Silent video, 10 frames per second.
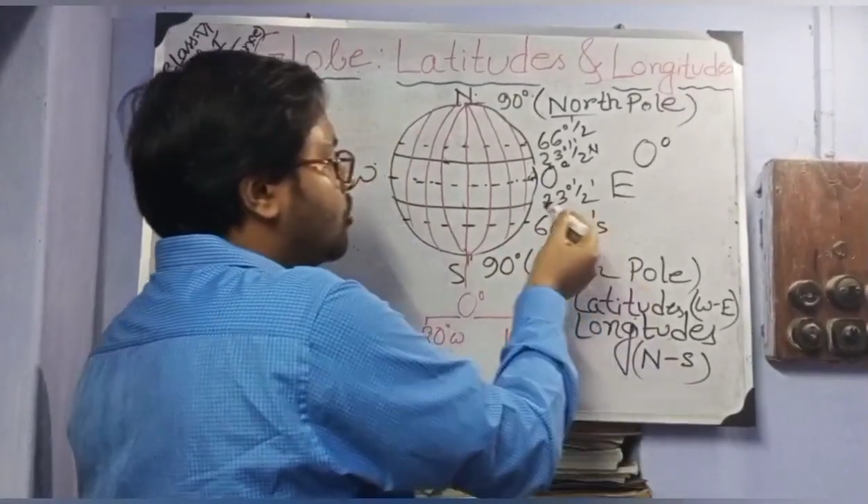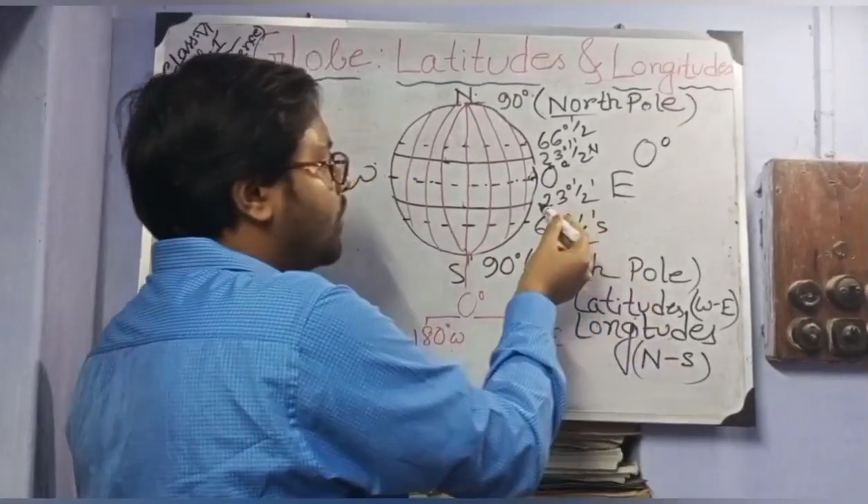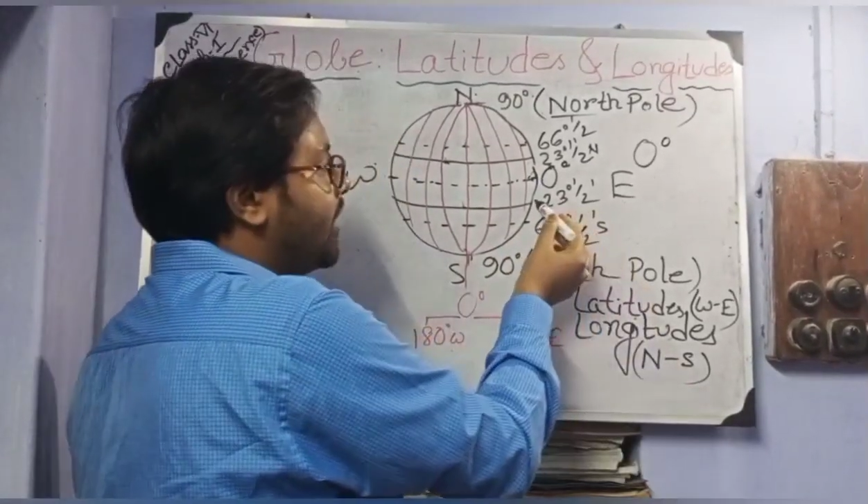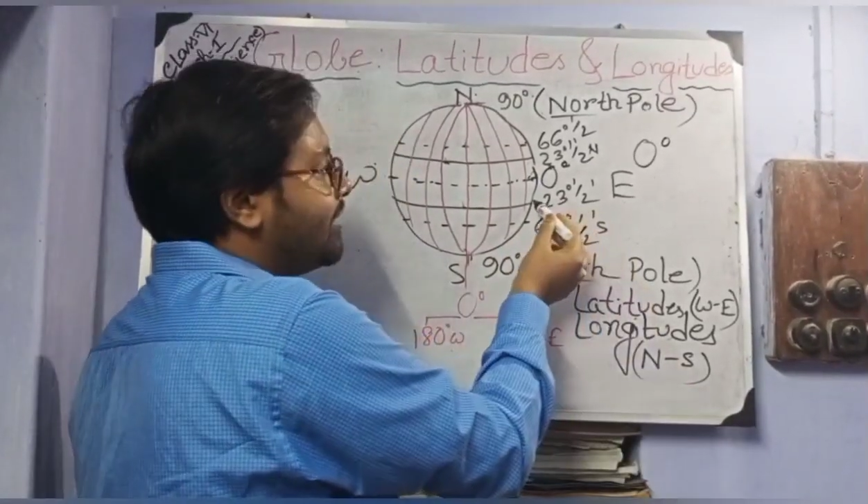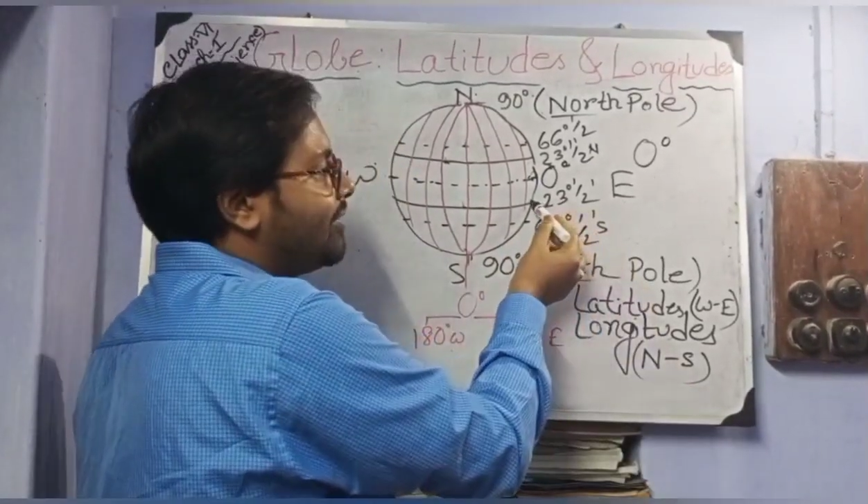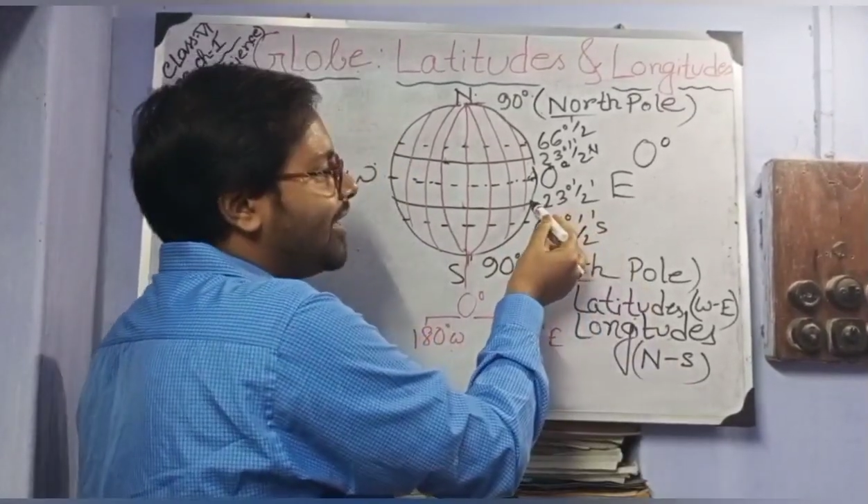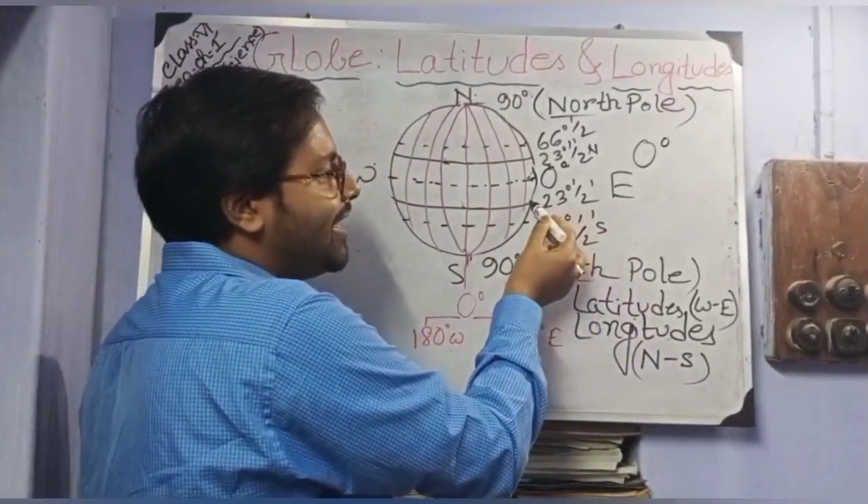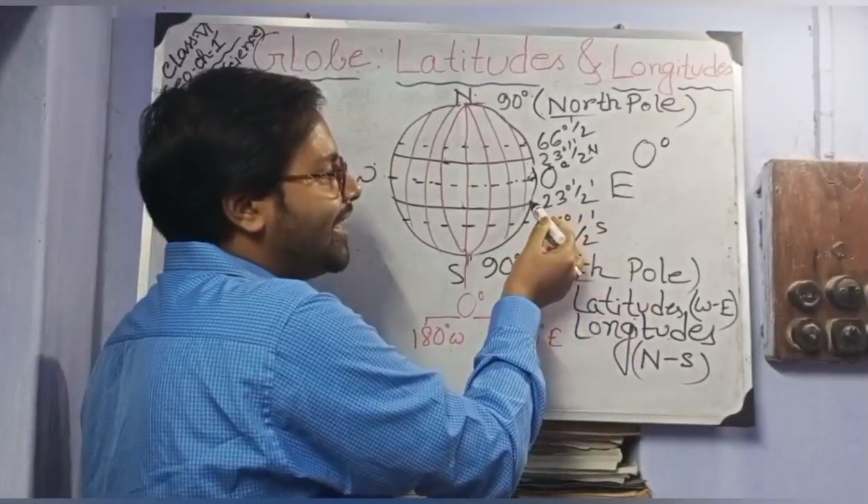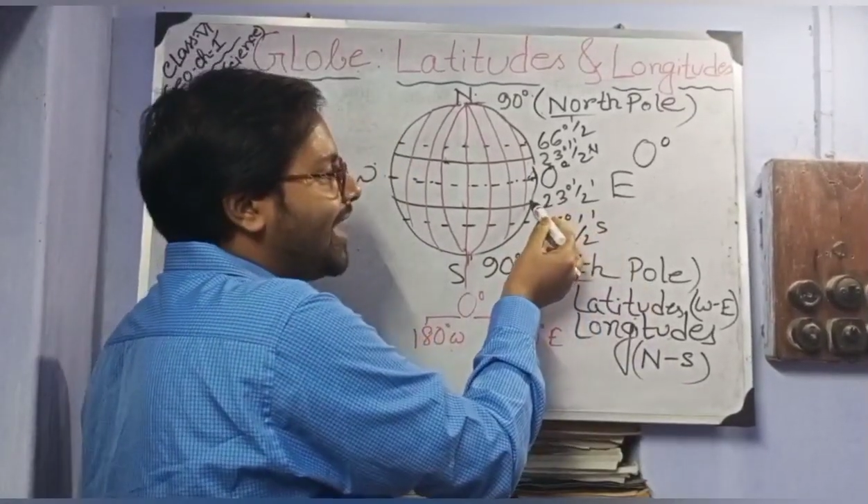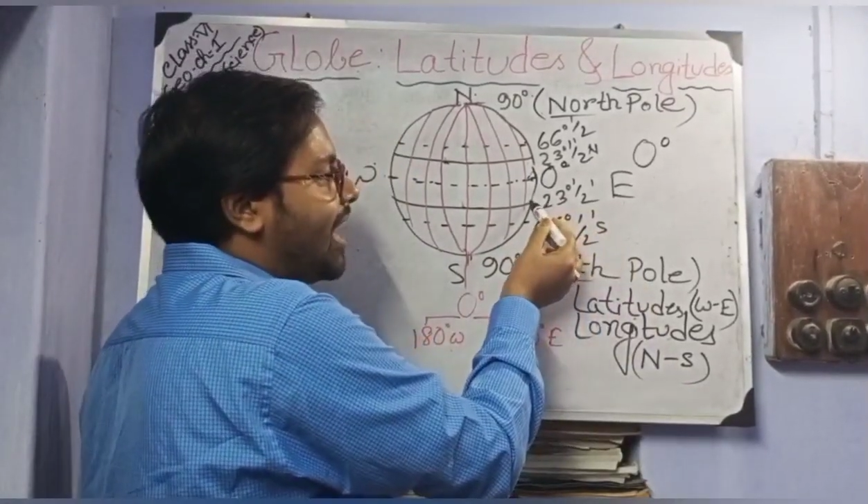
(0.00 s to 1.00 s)
23
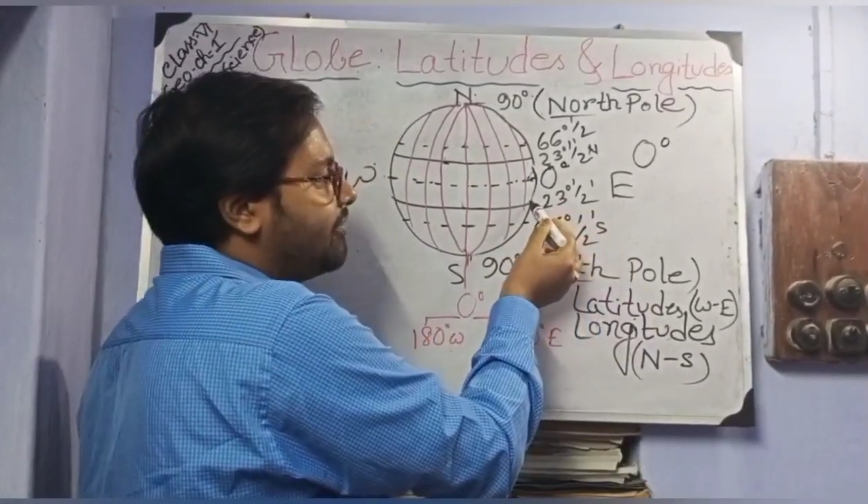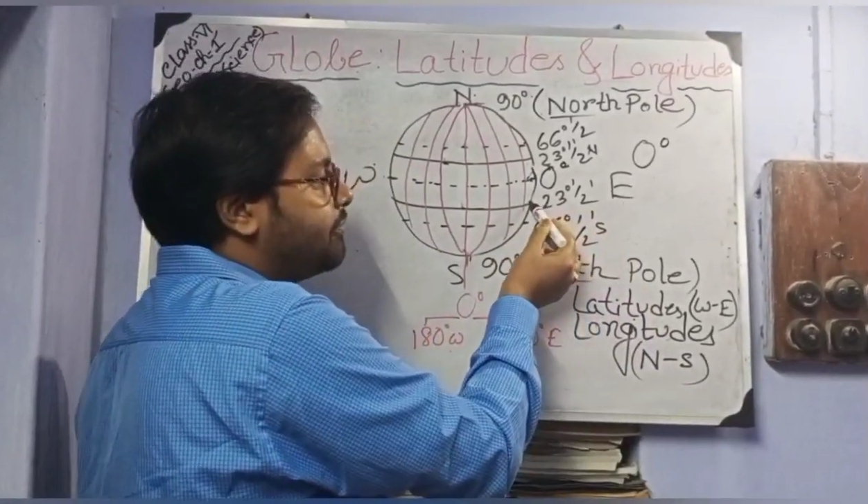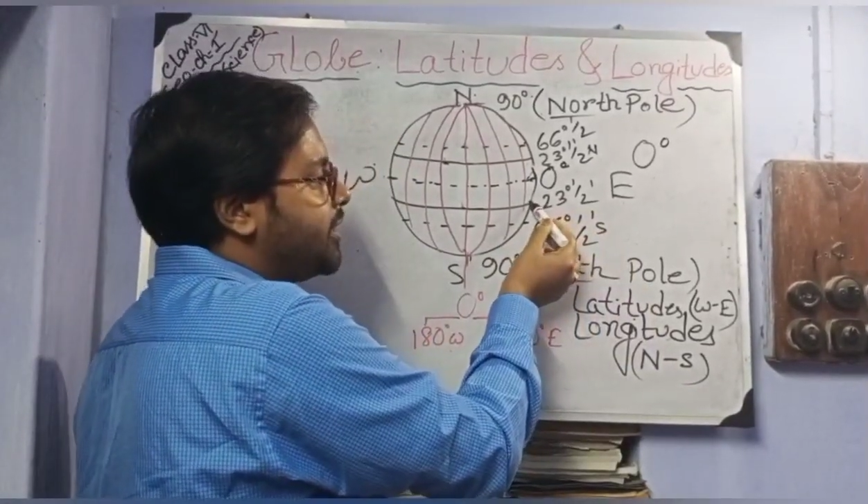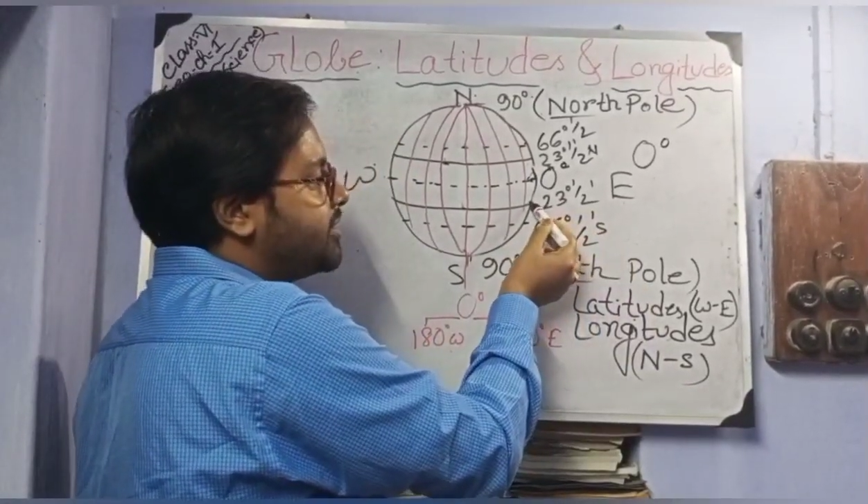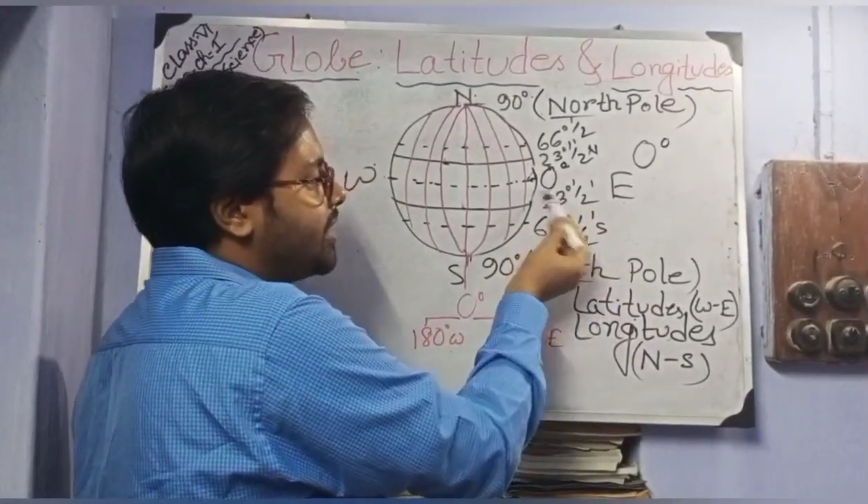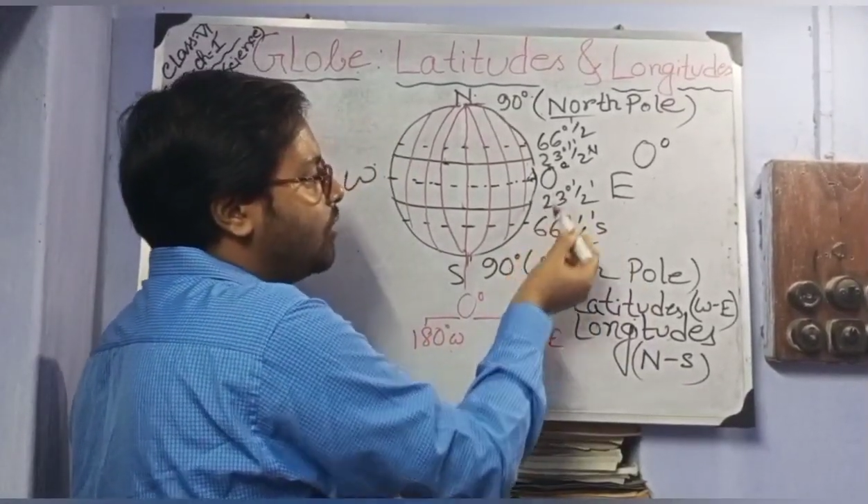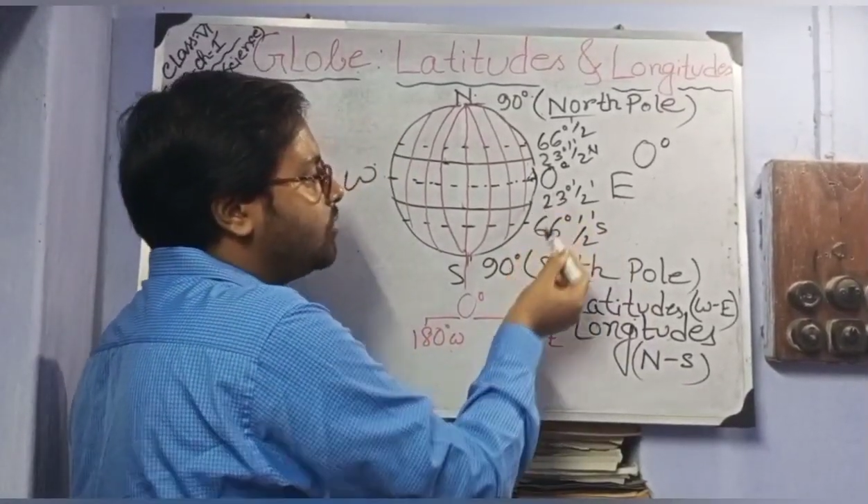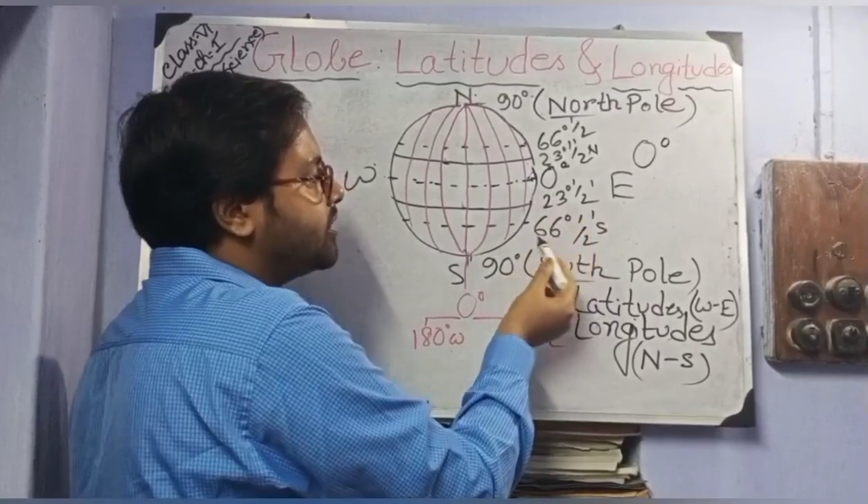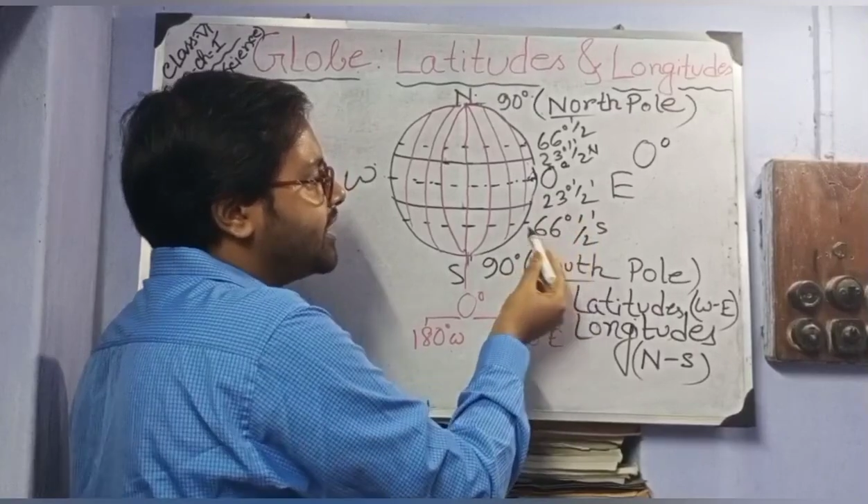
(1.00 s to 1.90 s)
degree half minute south,